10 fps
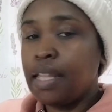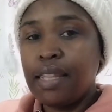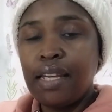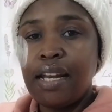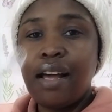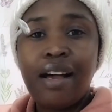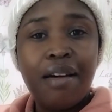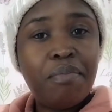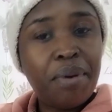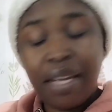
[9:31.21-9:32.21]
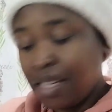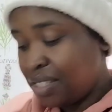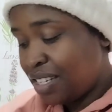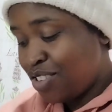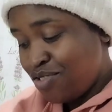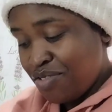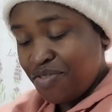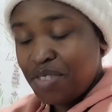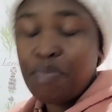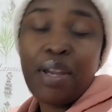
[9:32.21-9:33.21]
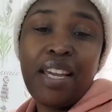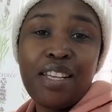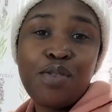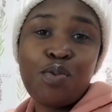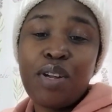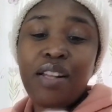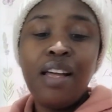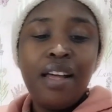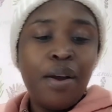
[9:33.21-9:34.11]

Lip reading: and then I'll come back and tell you the feedback as well.